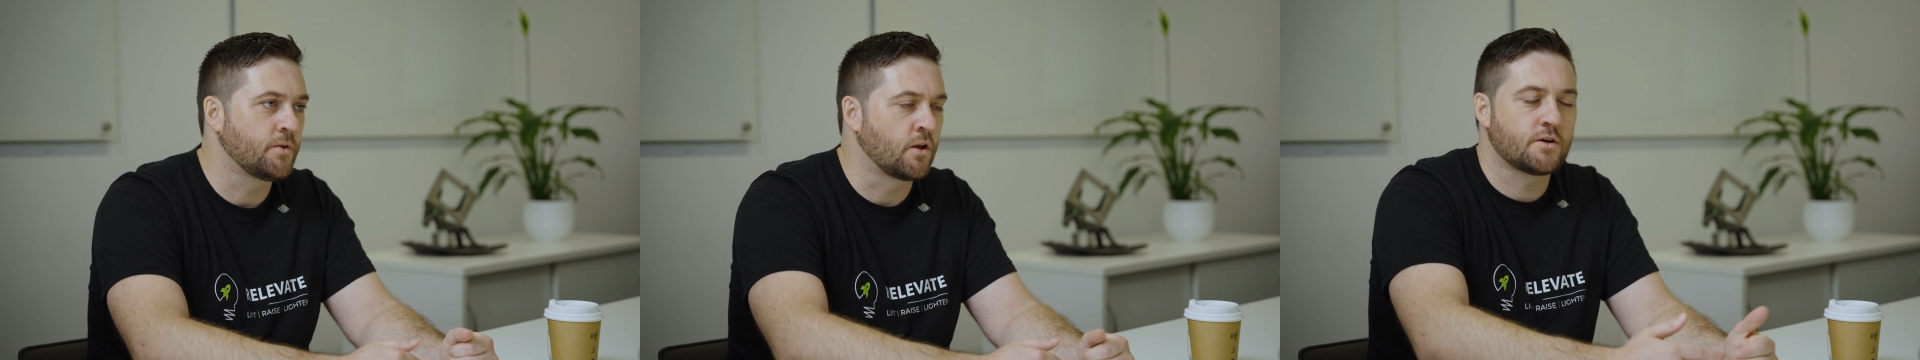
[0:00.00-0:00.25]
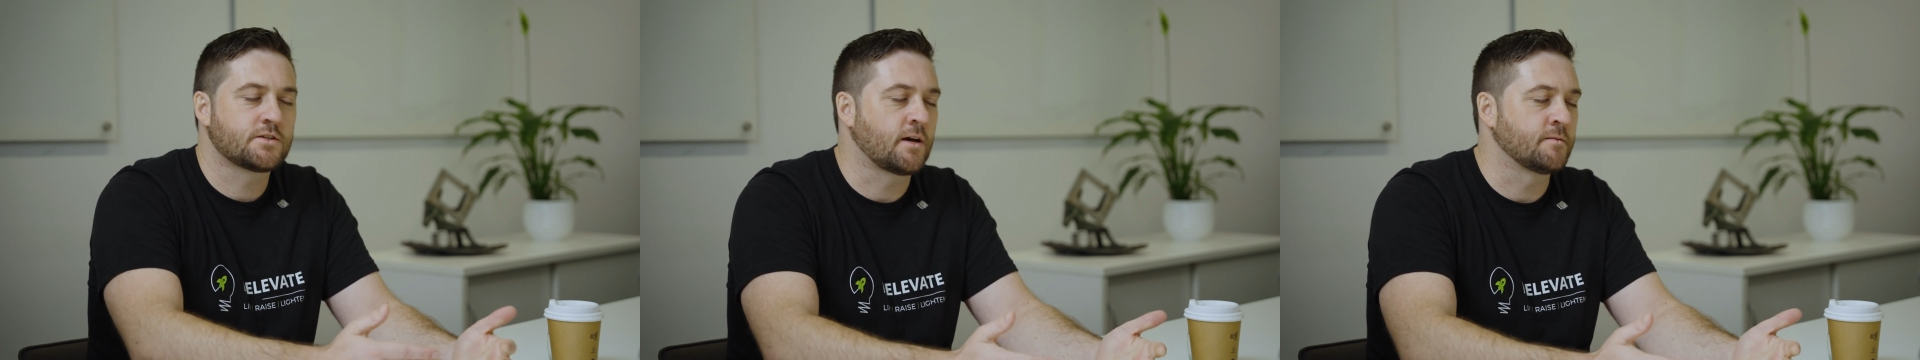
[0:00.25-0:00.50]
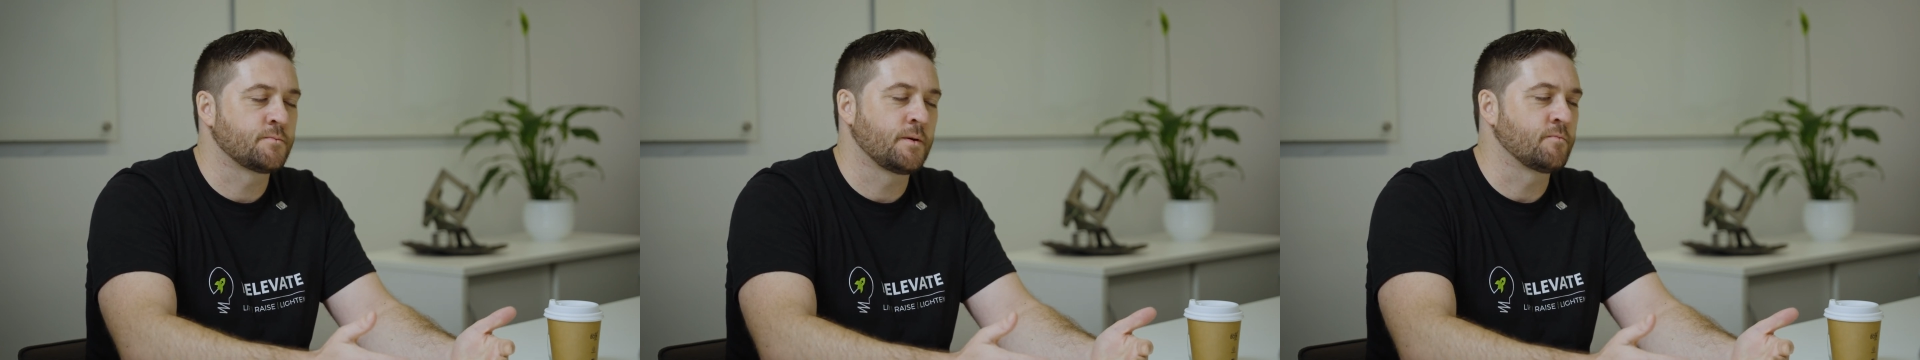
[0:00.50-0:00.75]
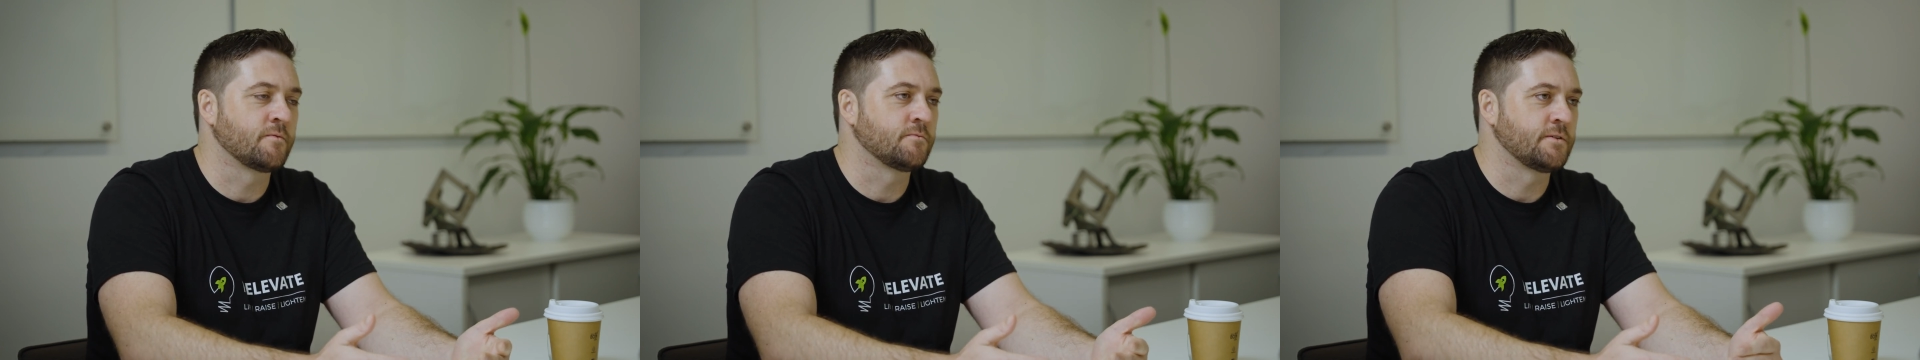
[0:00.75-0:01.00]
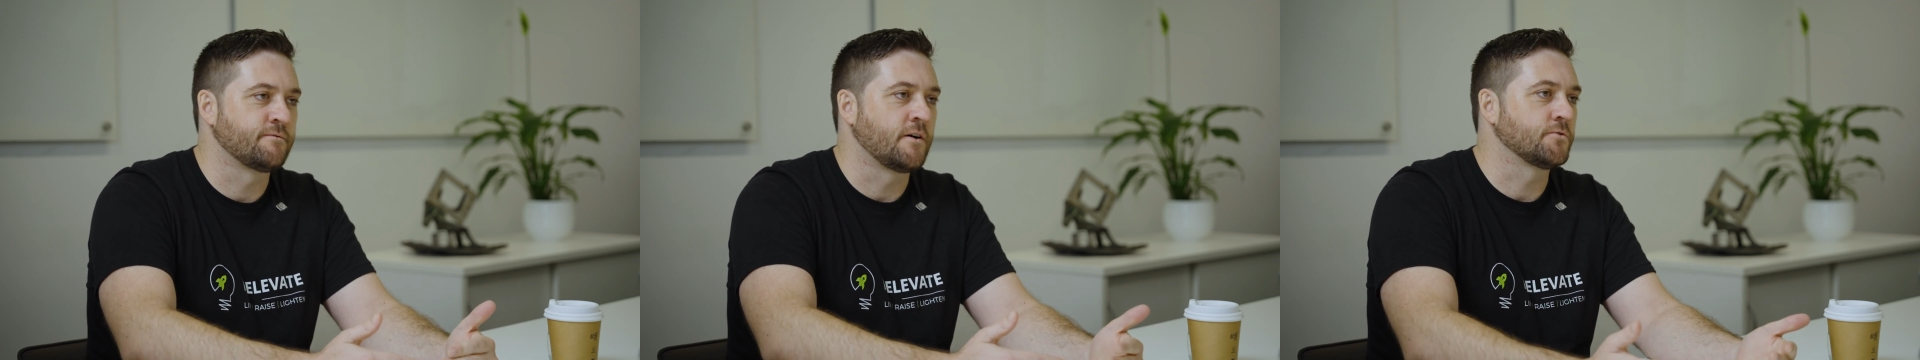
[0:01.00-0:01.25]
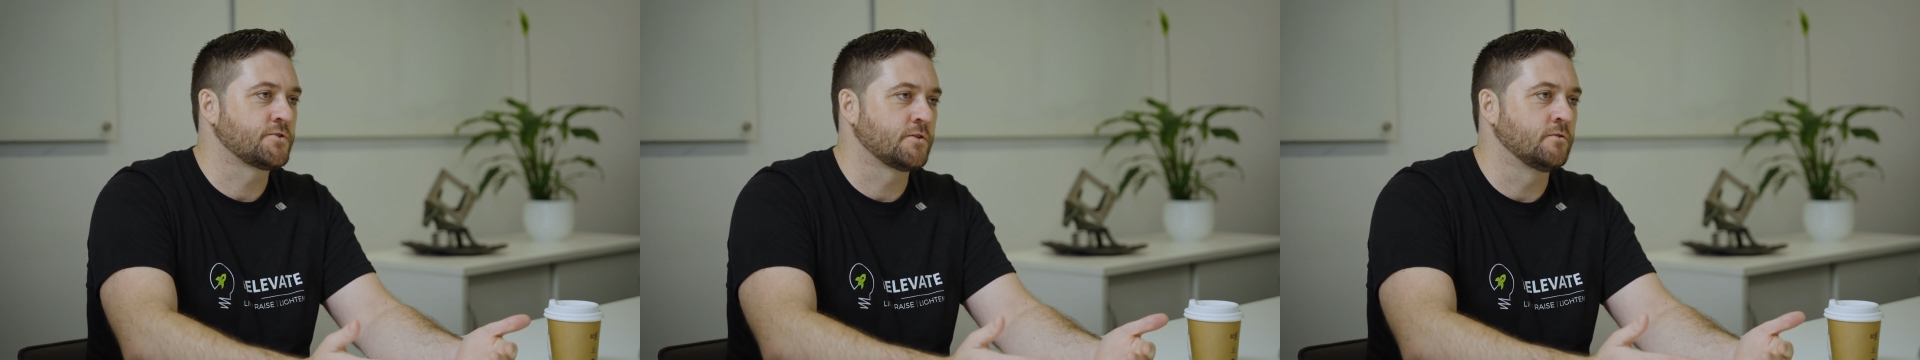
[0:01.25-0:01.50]
A lot of times people
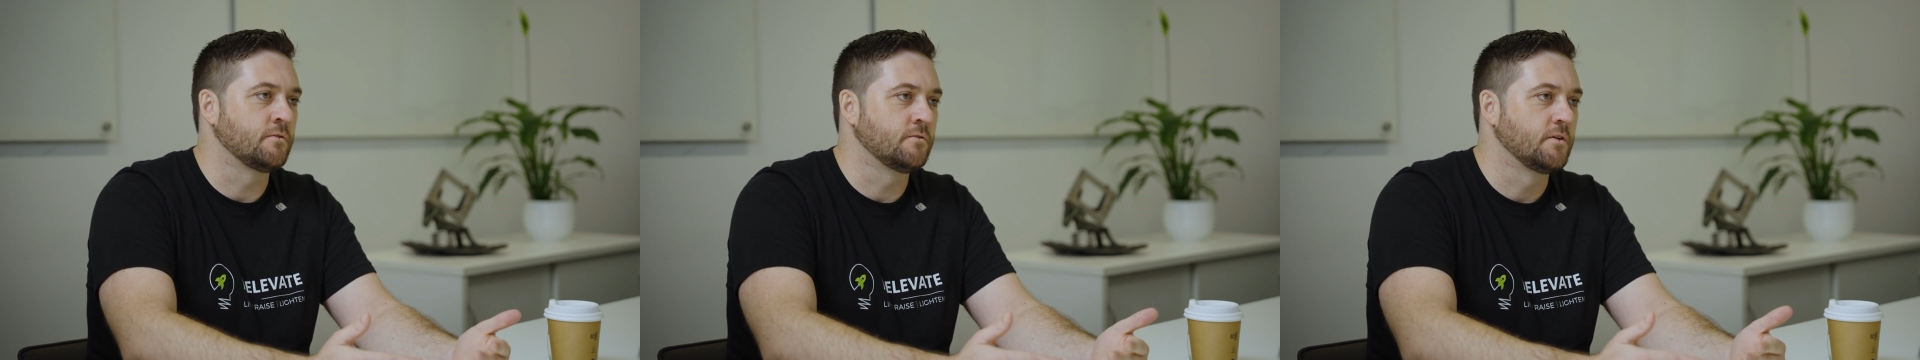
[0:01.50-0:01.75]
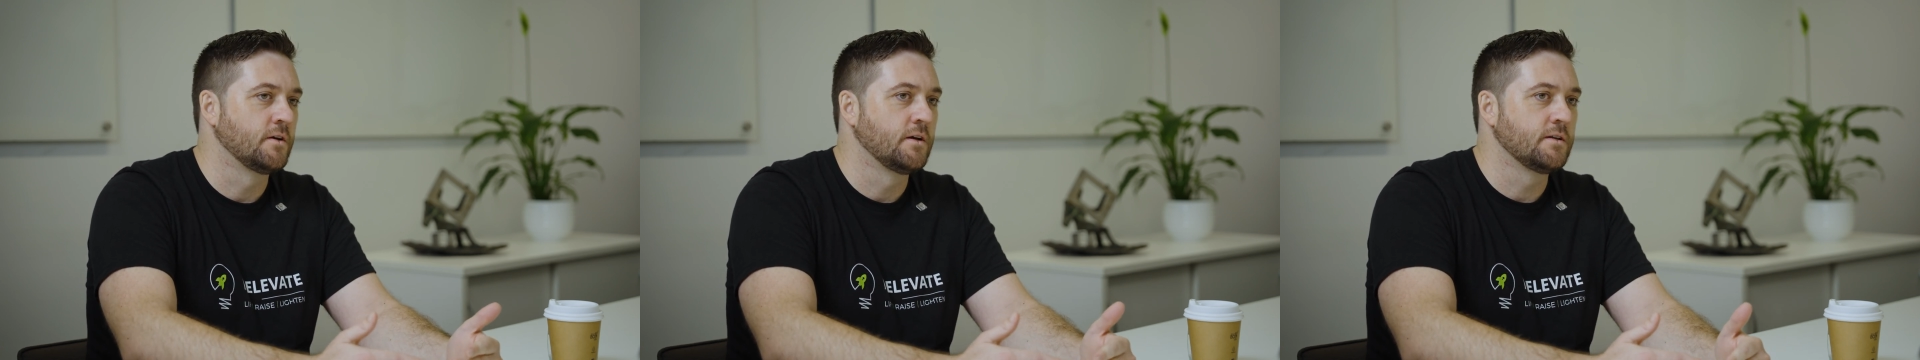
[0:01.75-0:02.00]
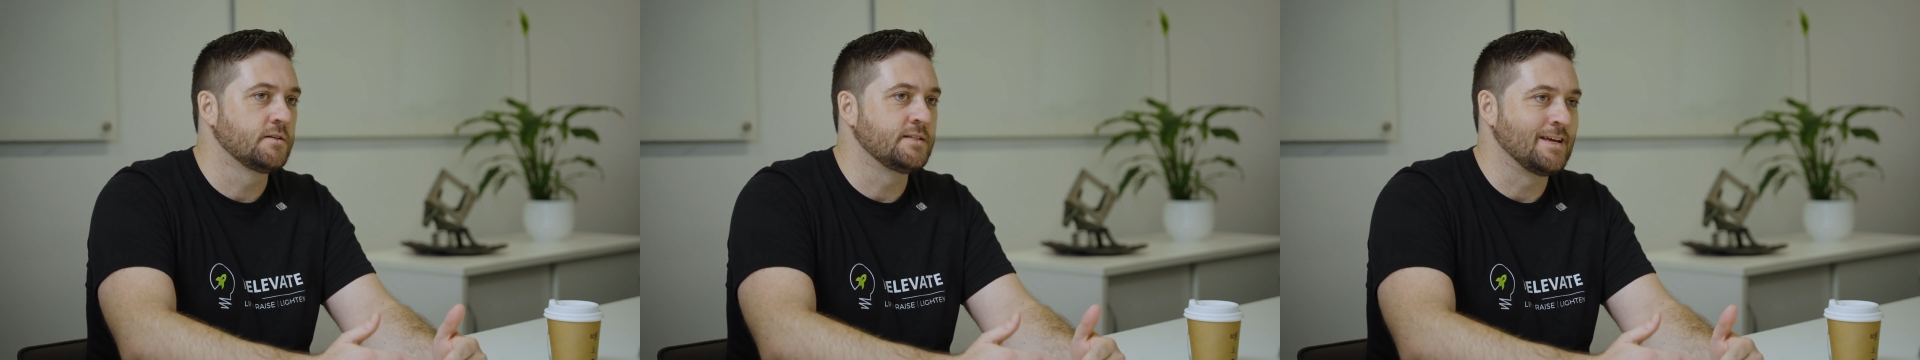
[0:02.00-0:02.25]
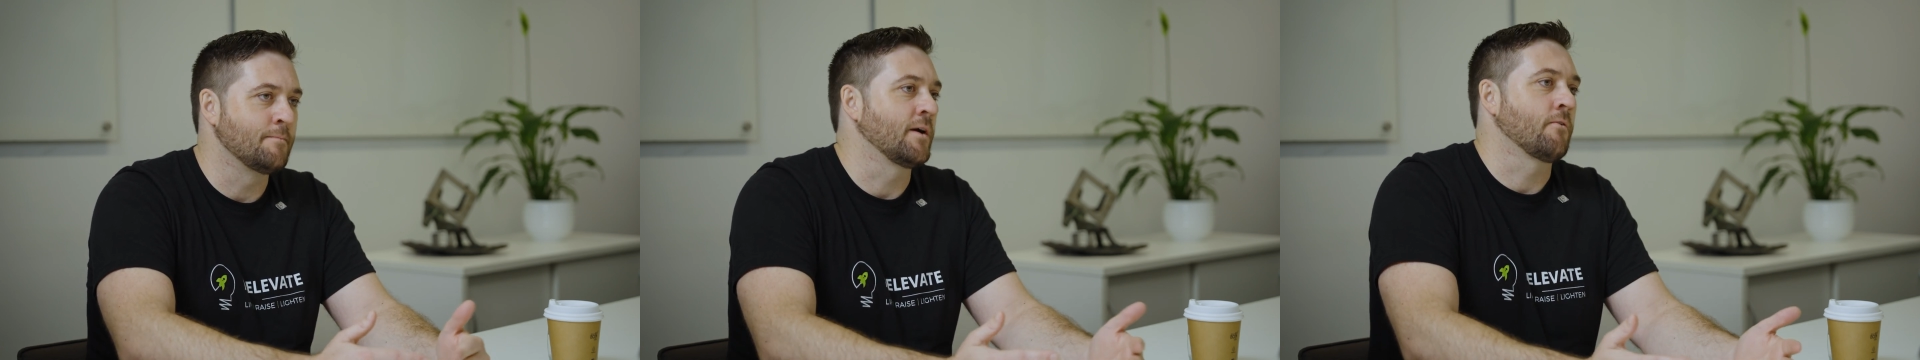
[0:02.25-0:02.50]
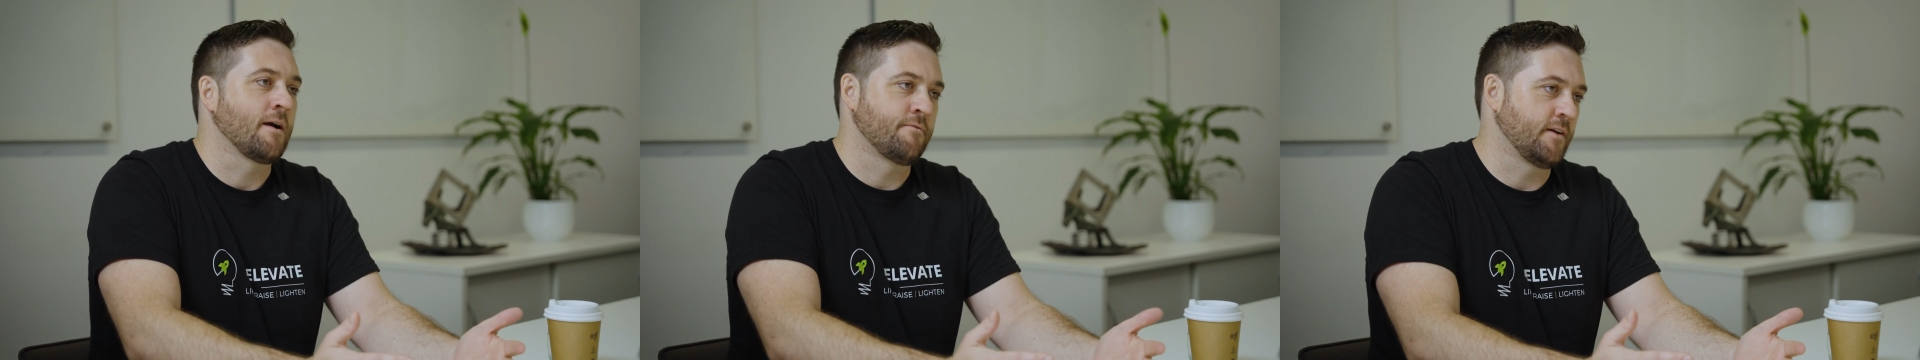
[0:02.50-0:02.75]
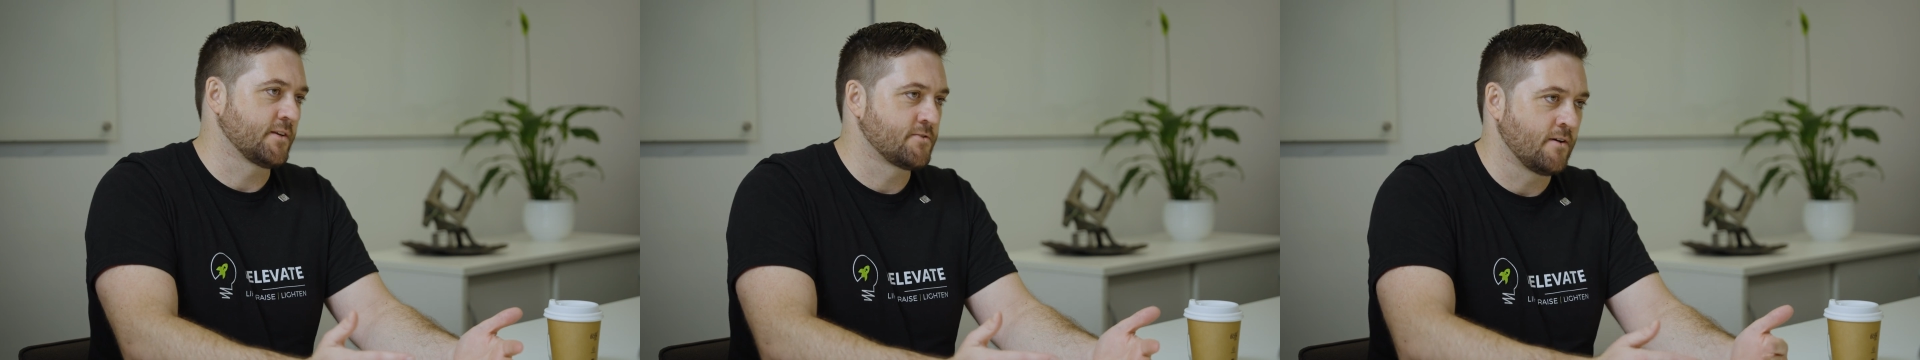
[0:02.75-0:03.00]
default to
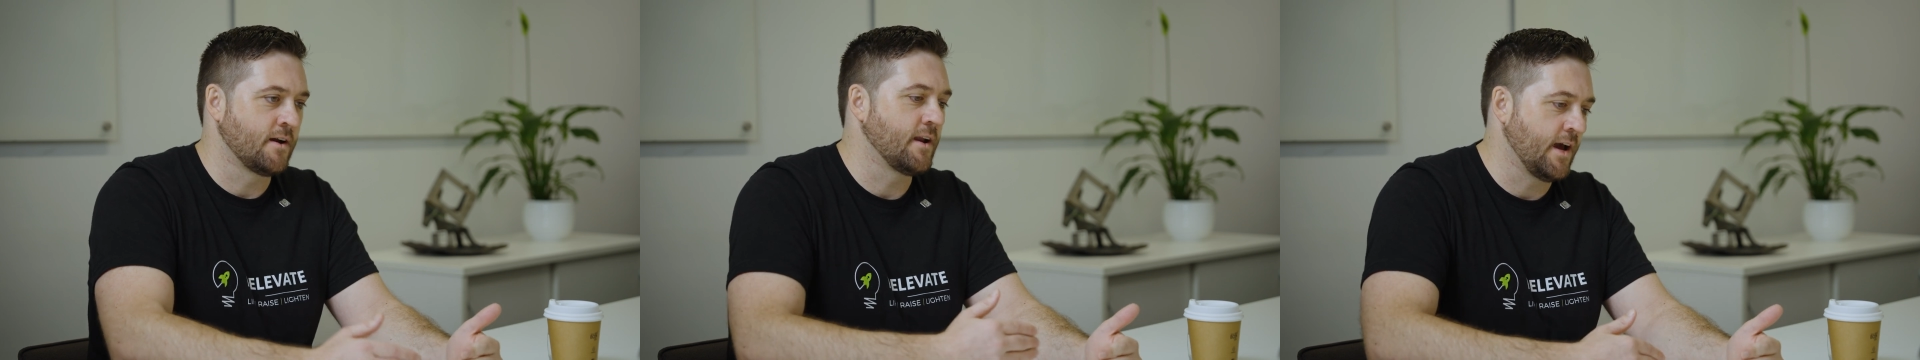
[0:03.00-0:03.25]
demographics, right?